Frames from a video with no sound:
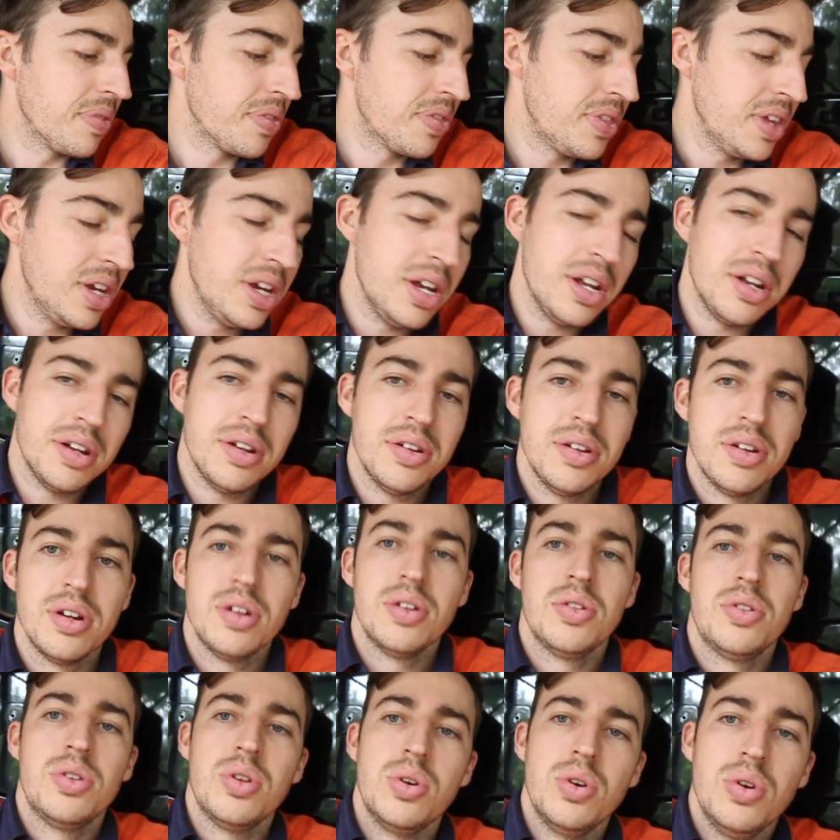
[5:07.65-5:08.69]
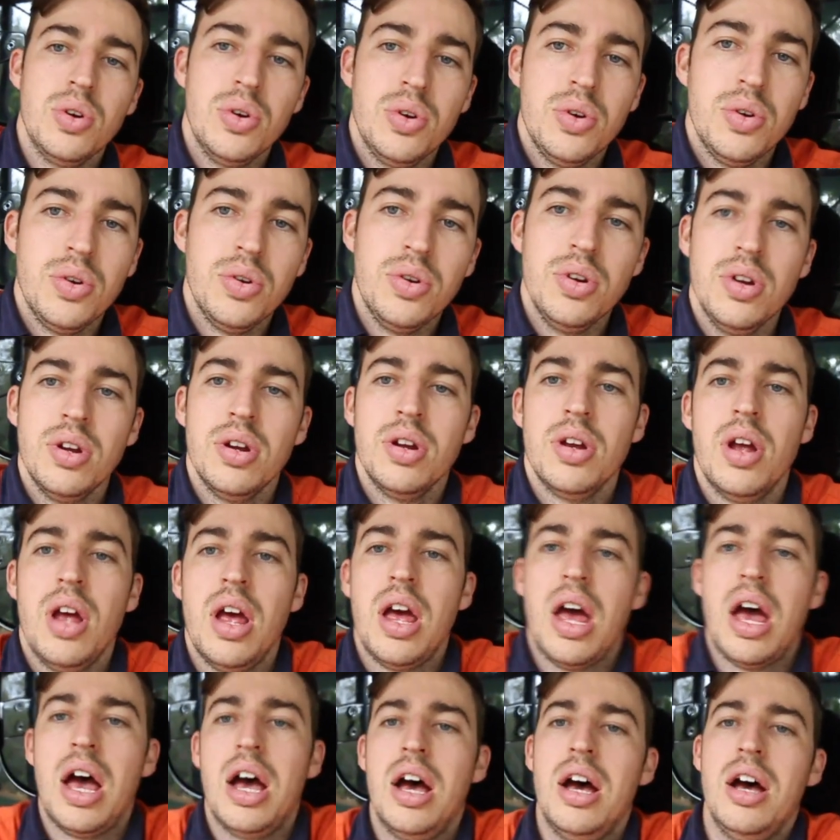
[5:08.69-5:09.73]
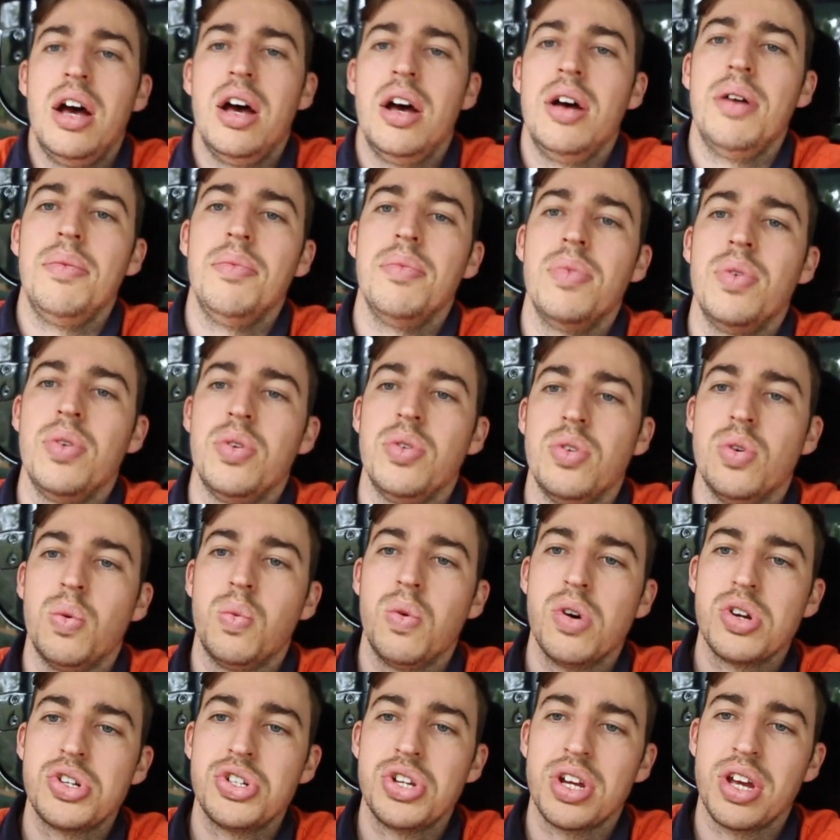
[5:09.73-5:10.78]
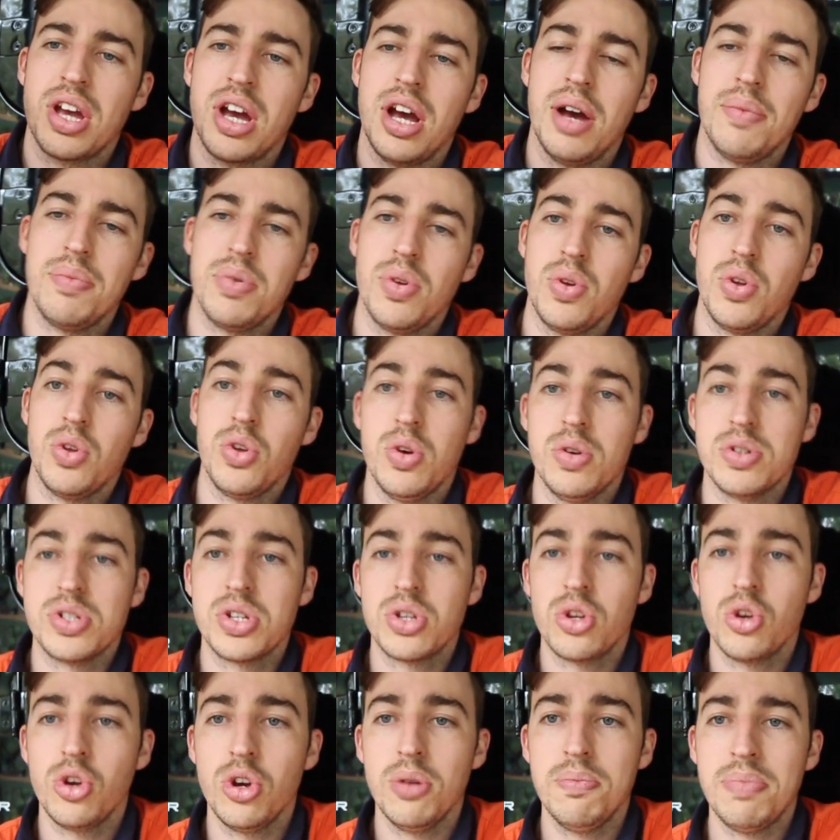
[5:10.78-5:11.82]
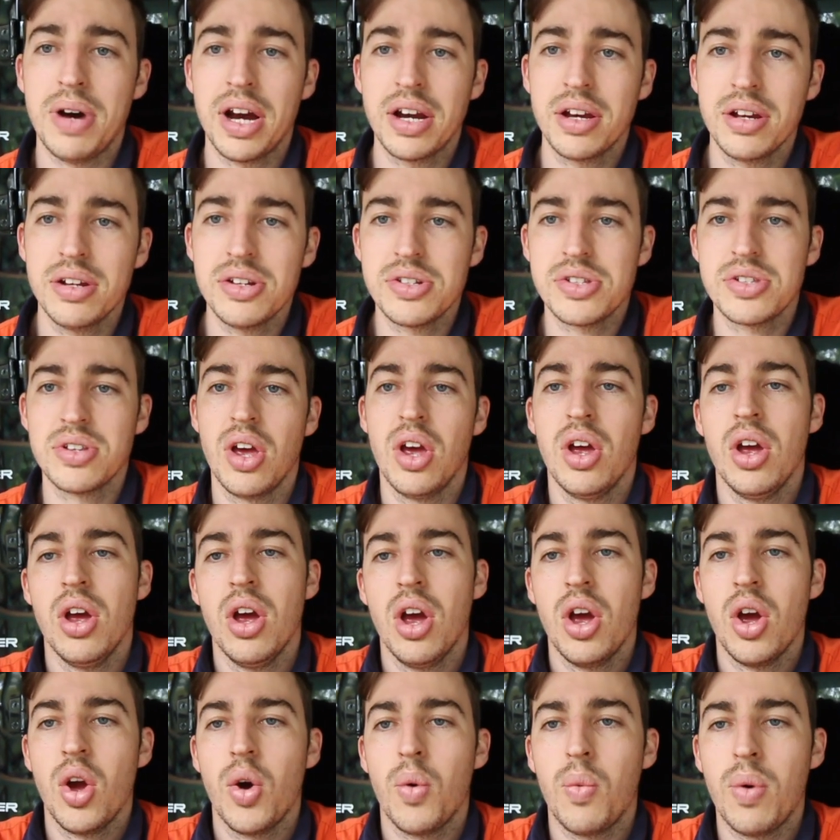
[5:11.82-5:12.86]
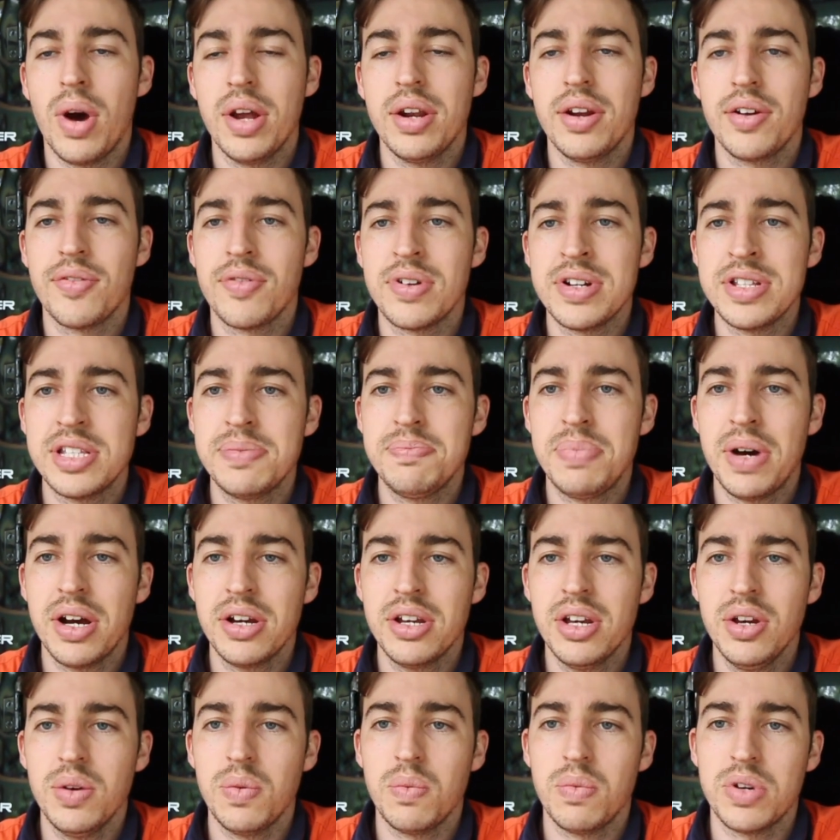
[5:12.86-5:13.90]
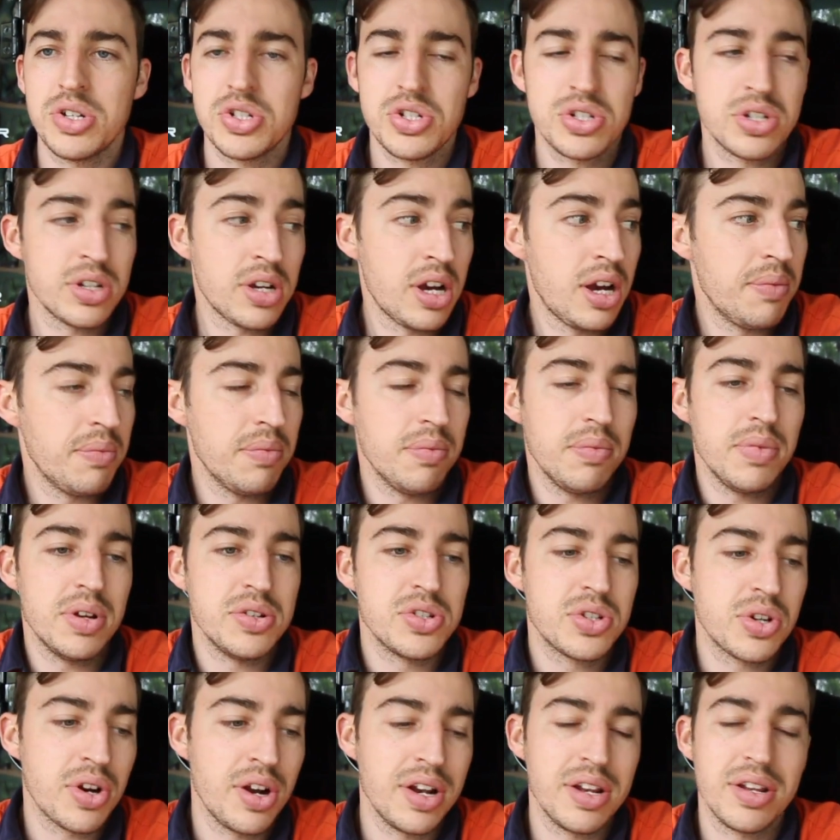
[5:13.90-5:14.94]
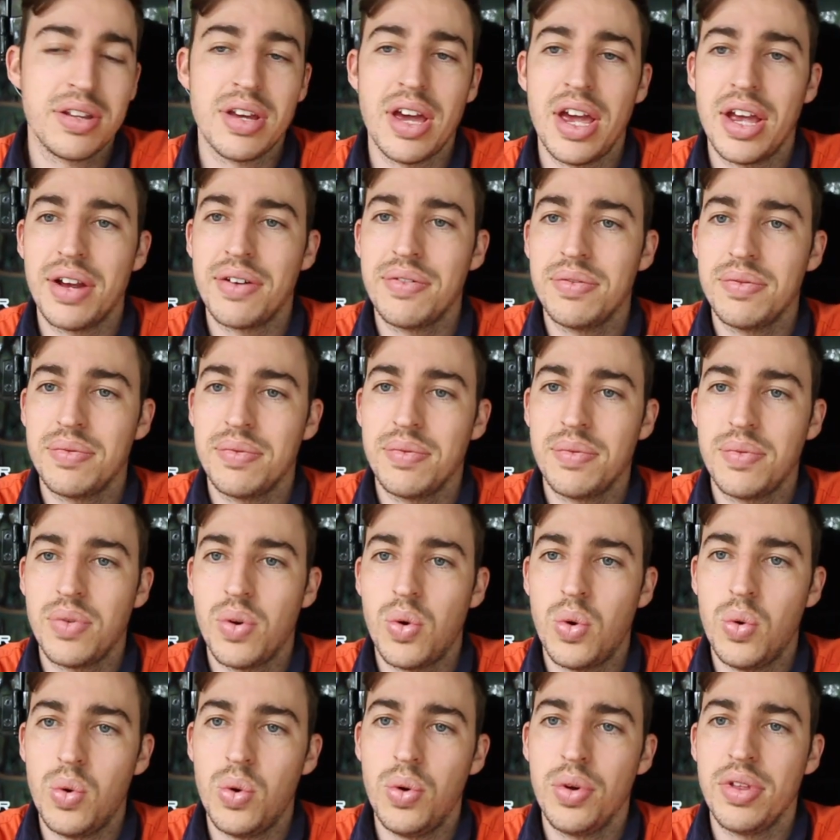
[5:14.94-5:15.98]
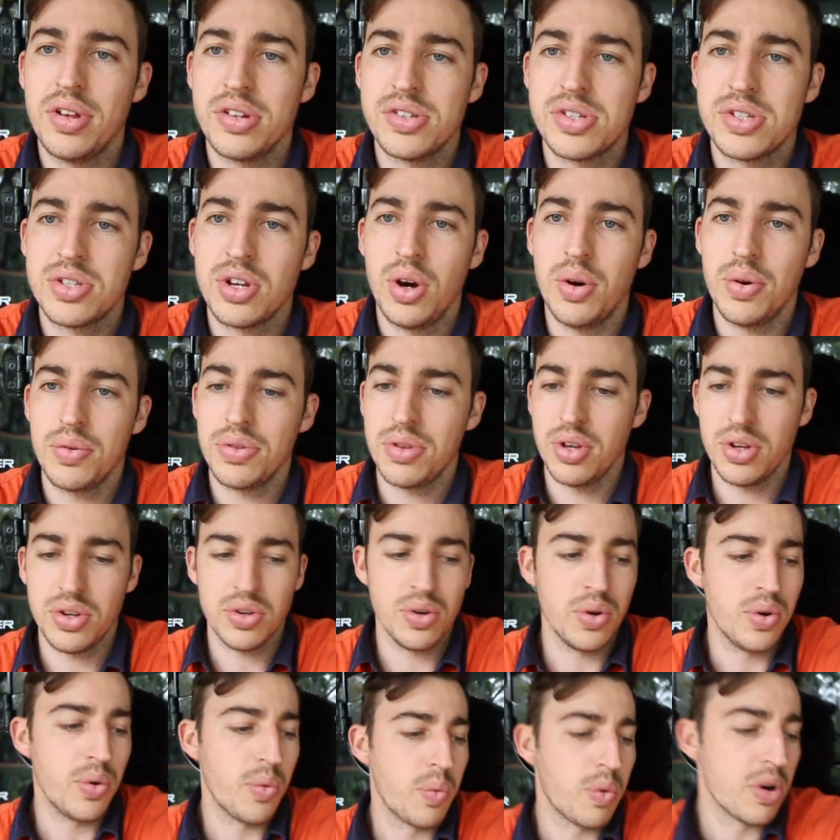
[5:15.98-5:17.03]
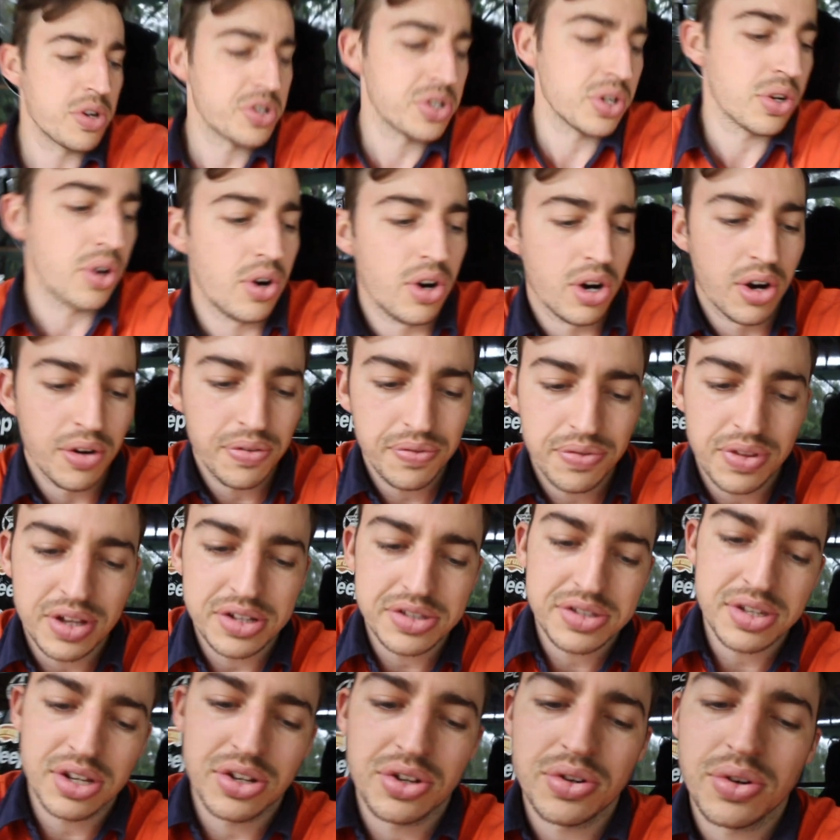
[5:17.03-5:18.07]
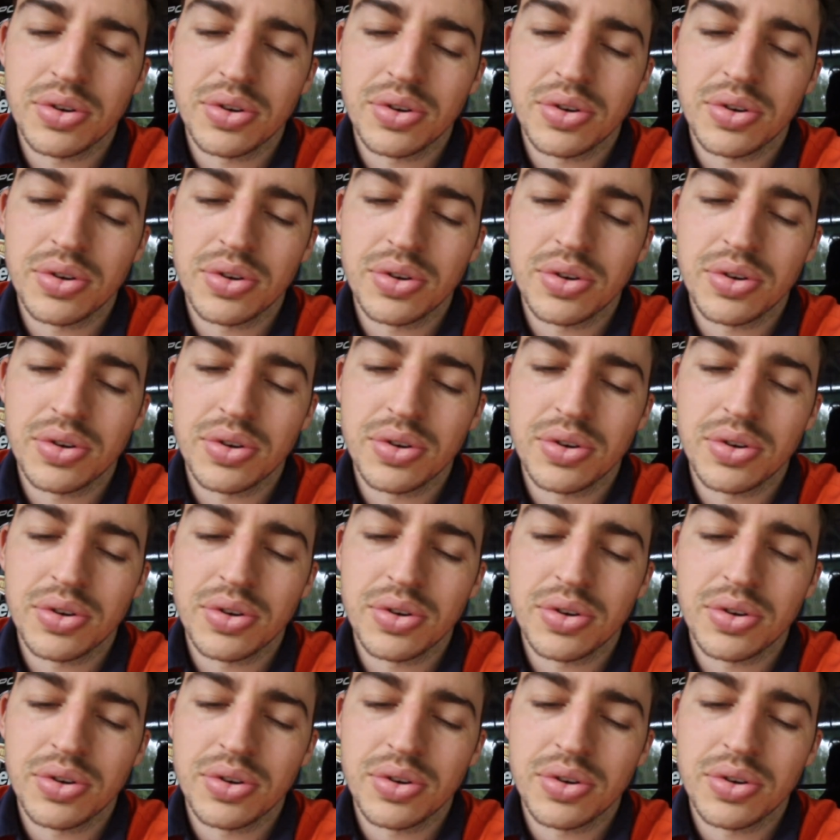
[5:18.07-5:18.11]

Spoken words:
Then do your washing up, use 2 buckets. One, a rinse bucket, which is going to take all the salt that you're washing off that's